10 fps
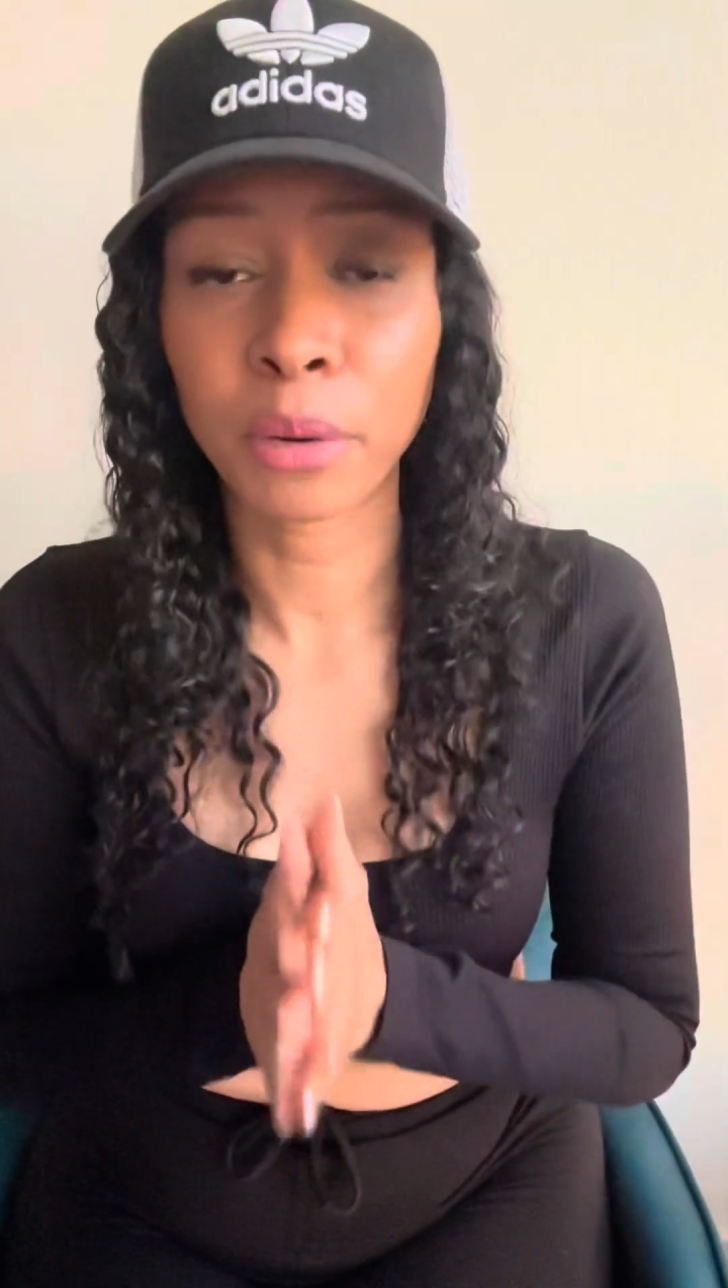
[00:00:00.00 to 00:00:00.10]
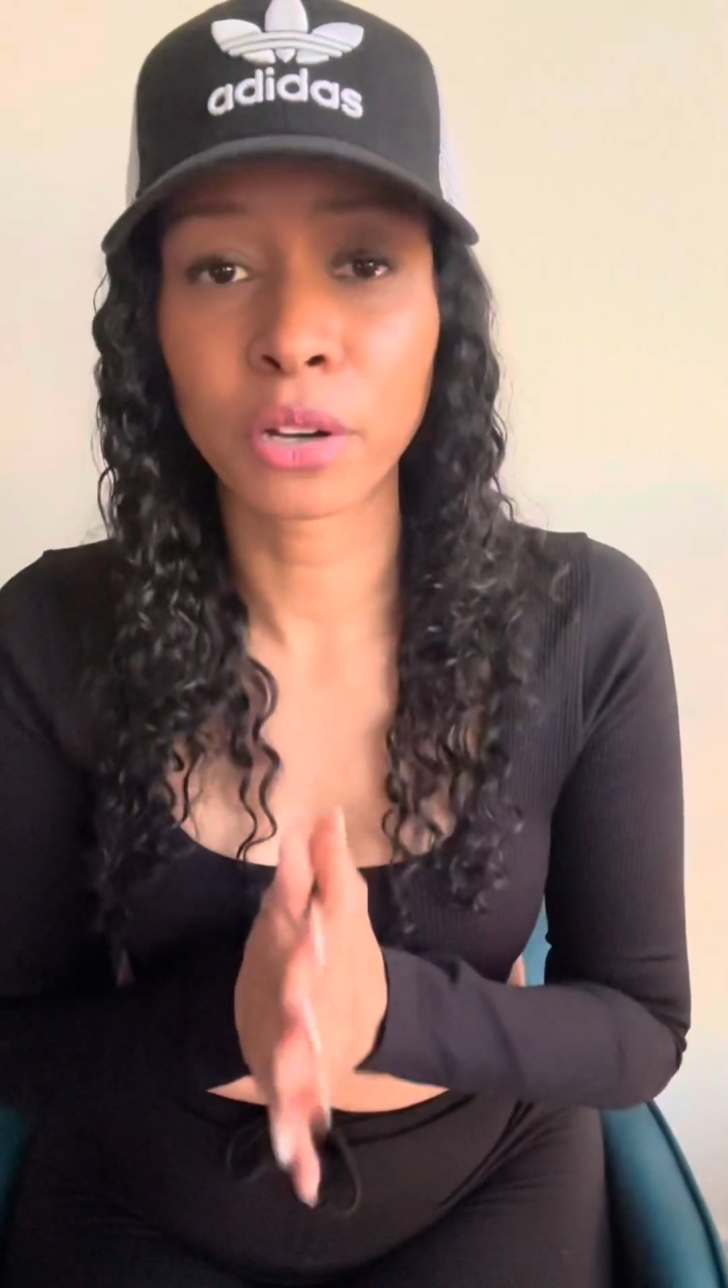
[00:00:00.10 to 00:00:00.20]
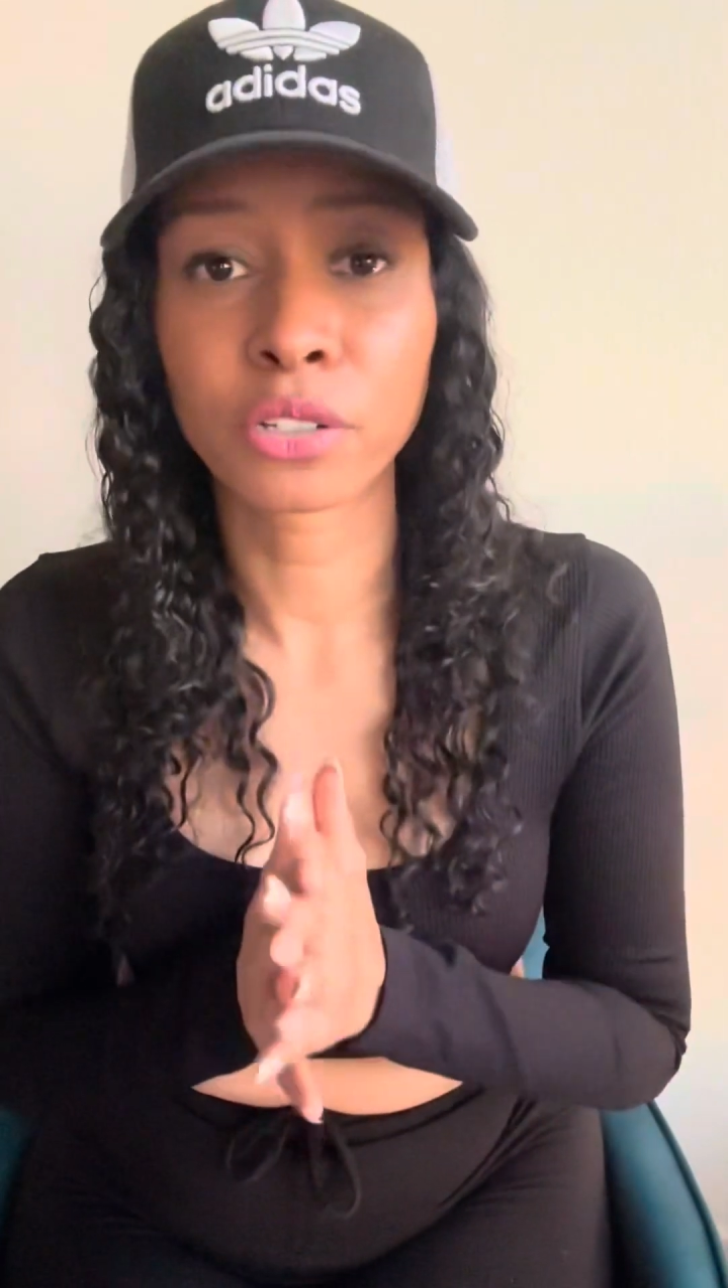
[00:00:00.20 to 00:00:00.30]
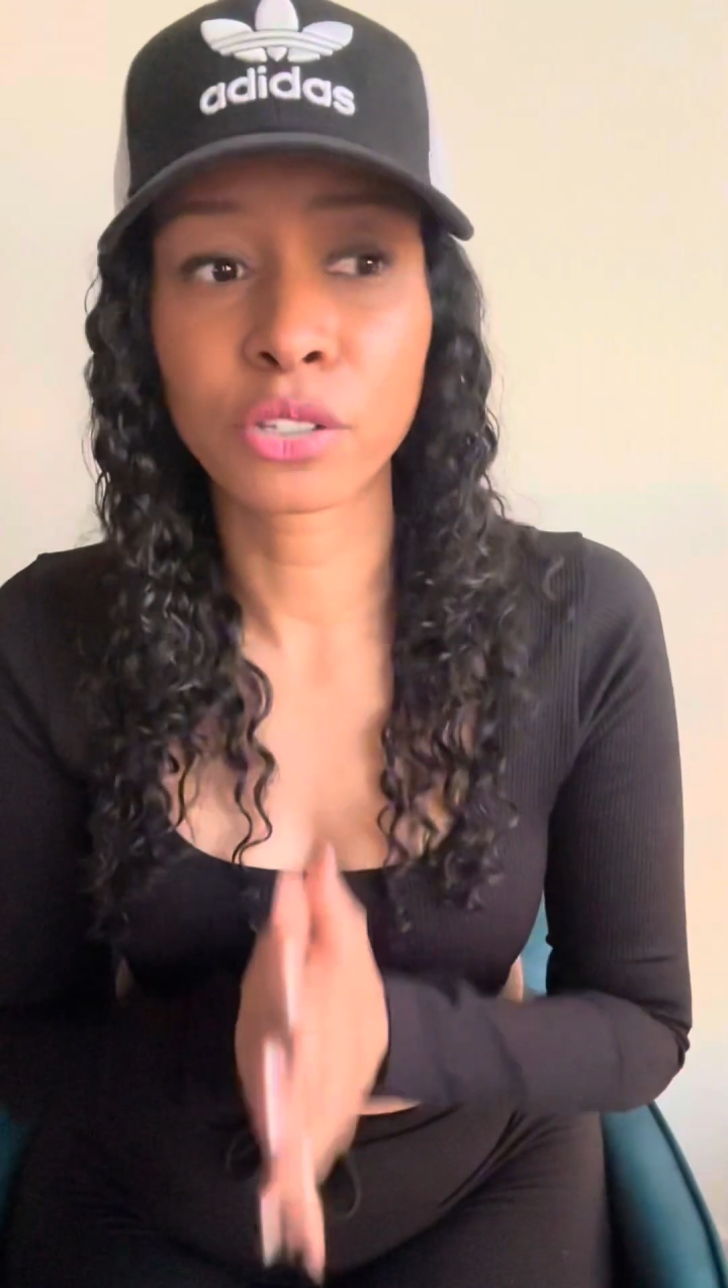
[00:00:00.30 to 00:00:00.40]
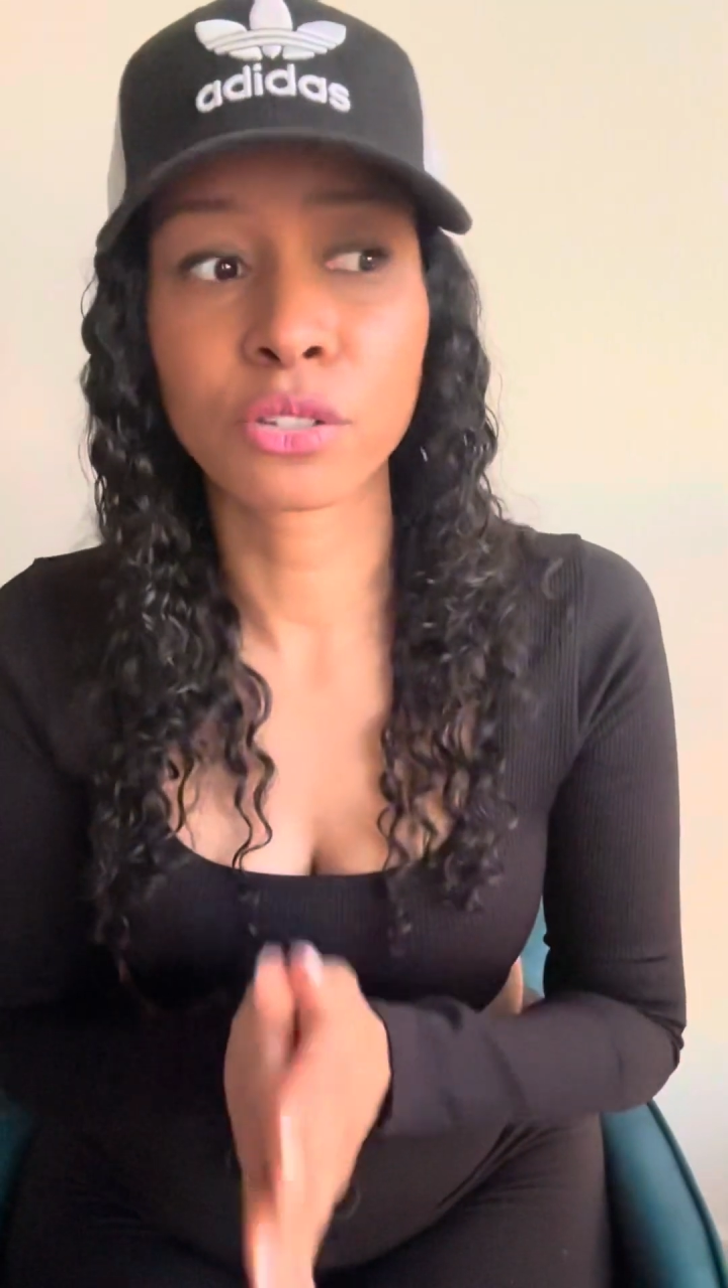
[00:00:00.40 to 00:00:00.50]

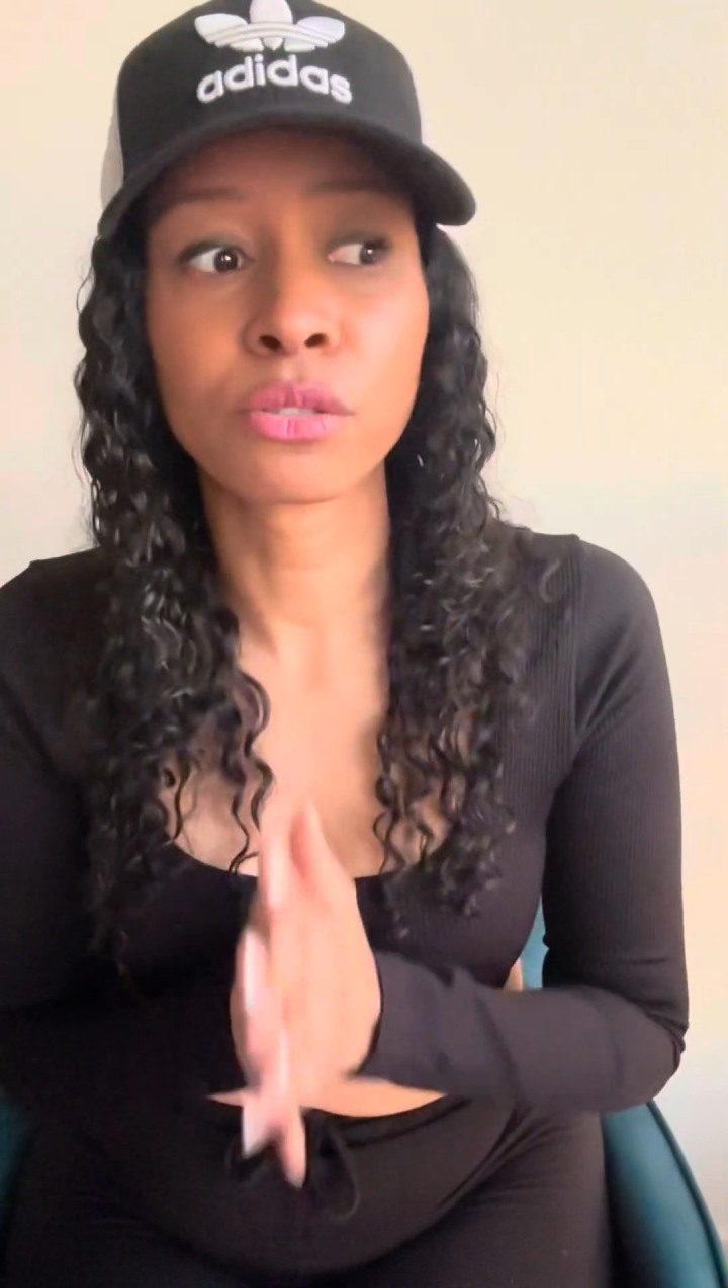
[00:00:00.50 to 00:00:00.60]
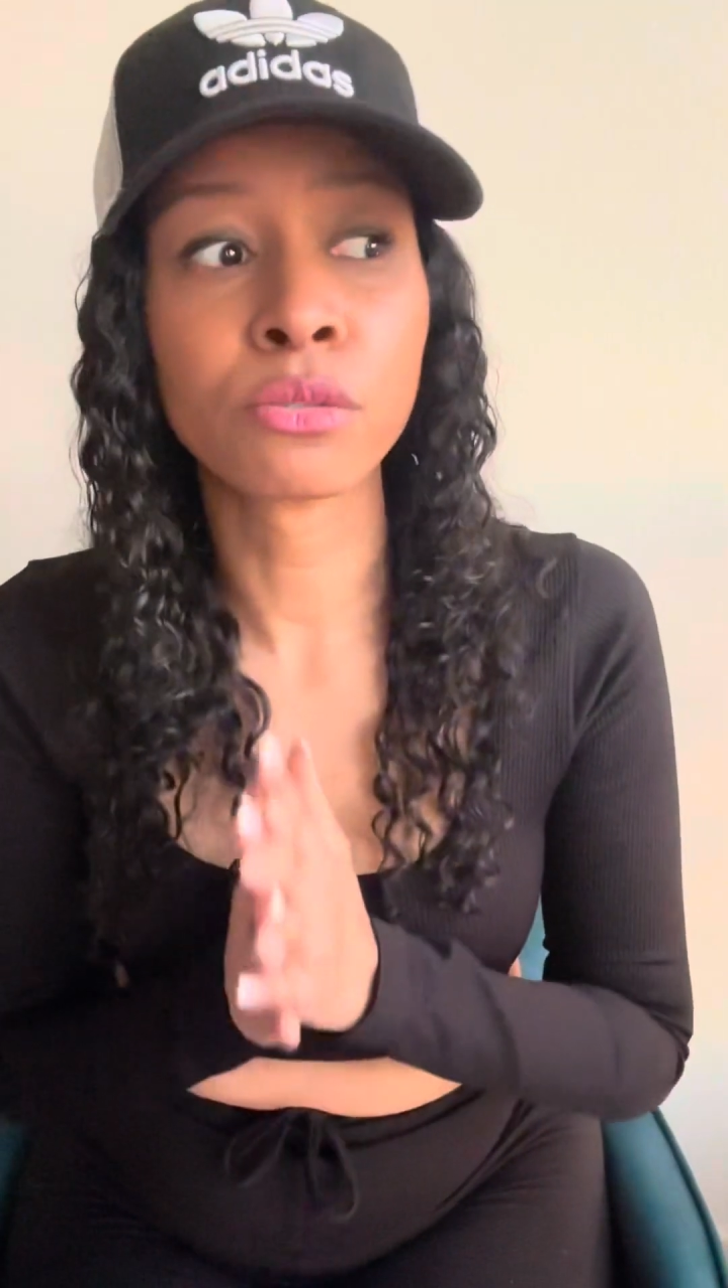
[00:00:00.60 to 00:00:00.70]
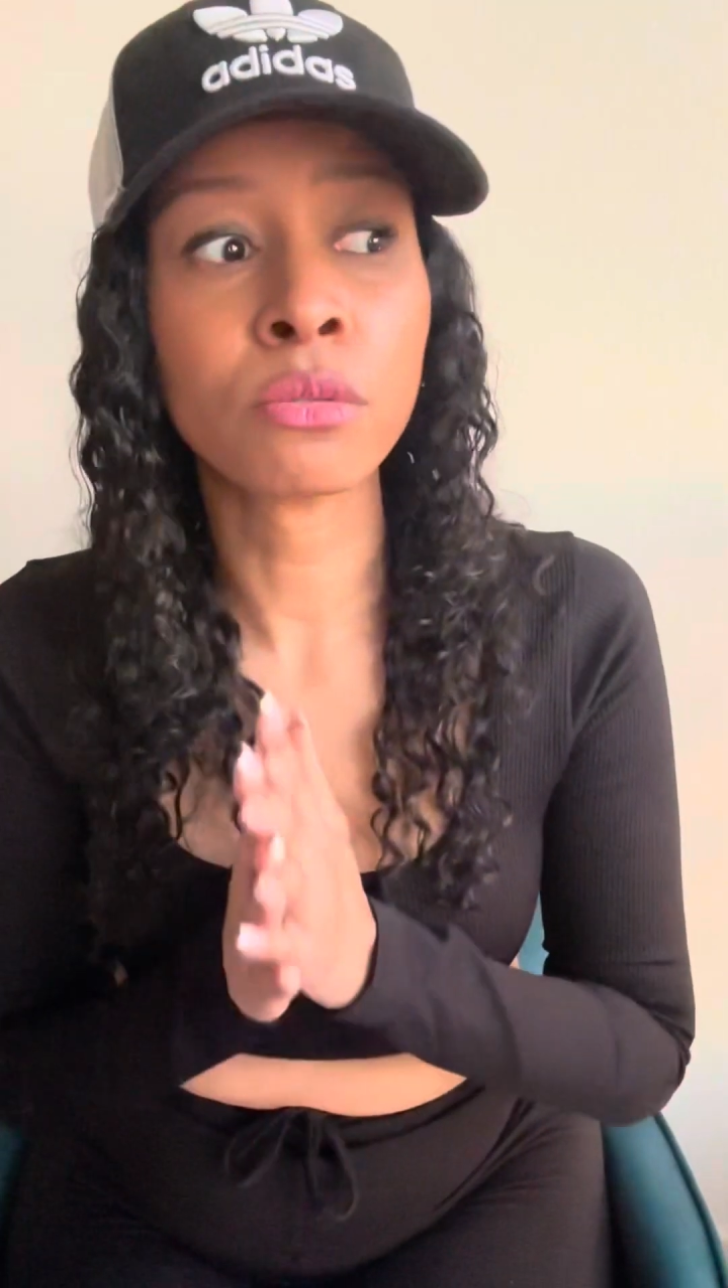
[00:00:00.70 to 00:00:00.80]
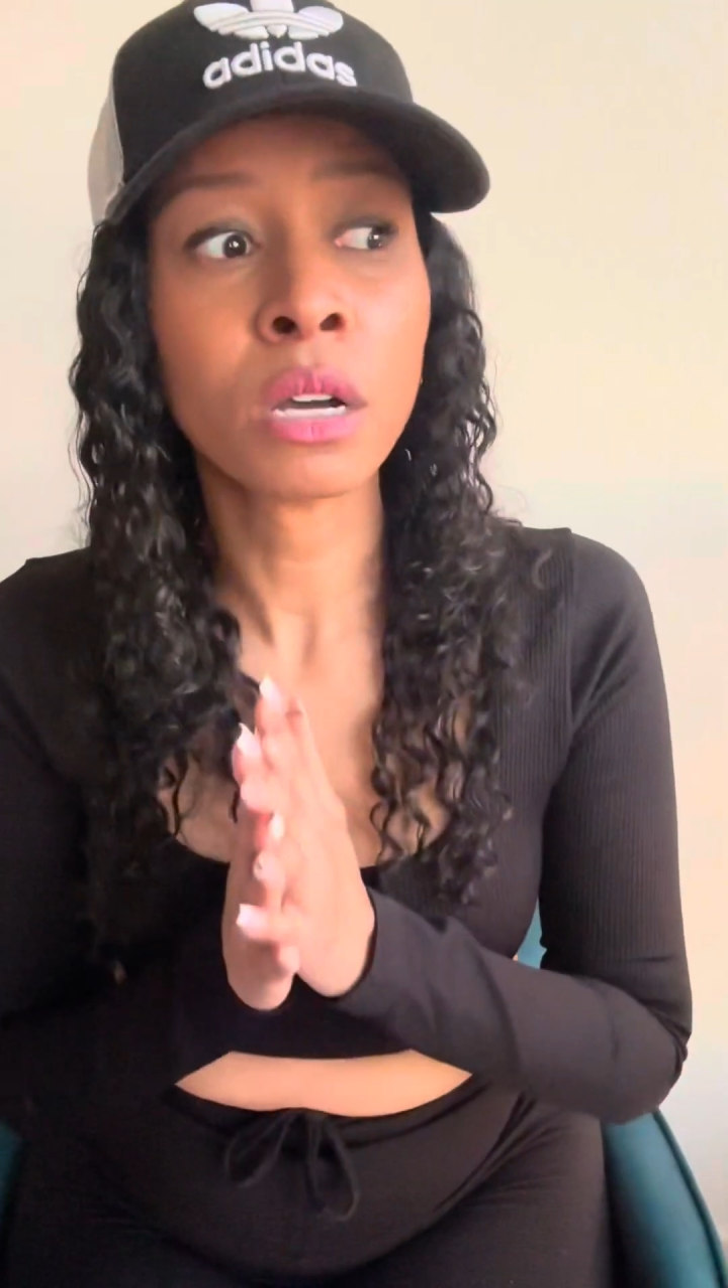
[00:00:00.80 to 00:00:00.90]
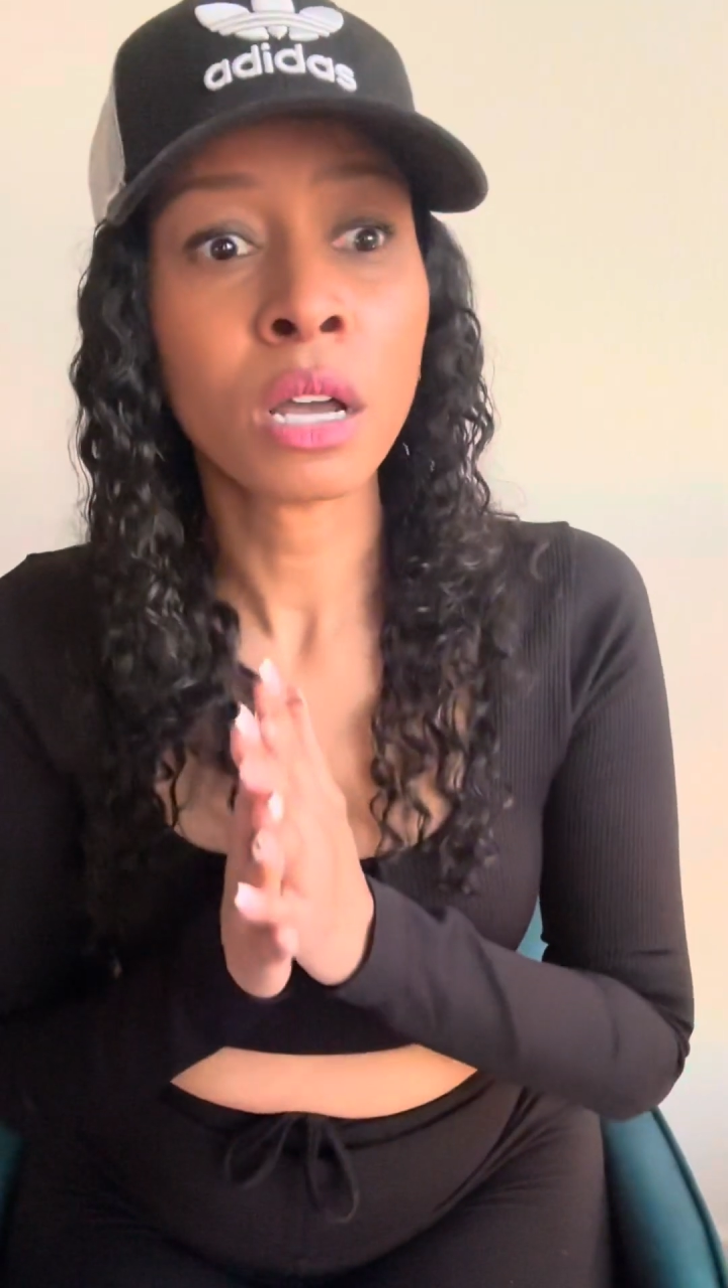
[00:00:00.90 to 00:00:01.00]
perks
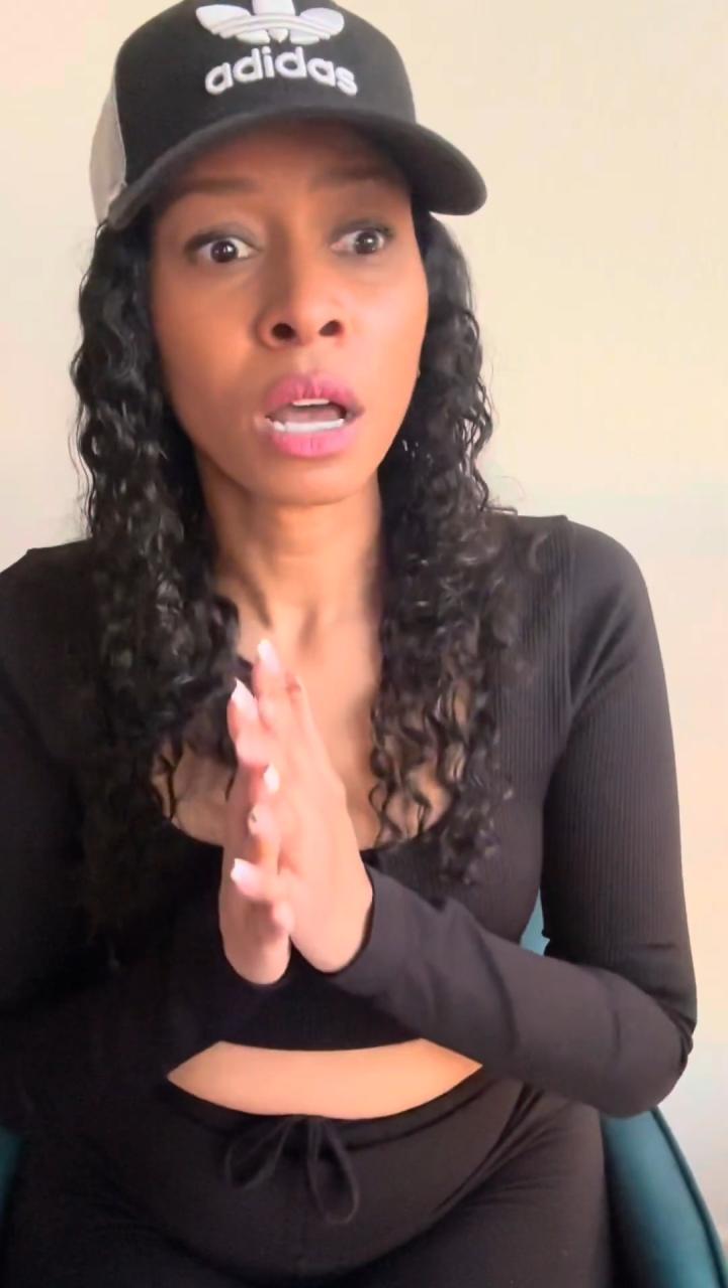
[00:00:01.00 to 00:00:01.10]
to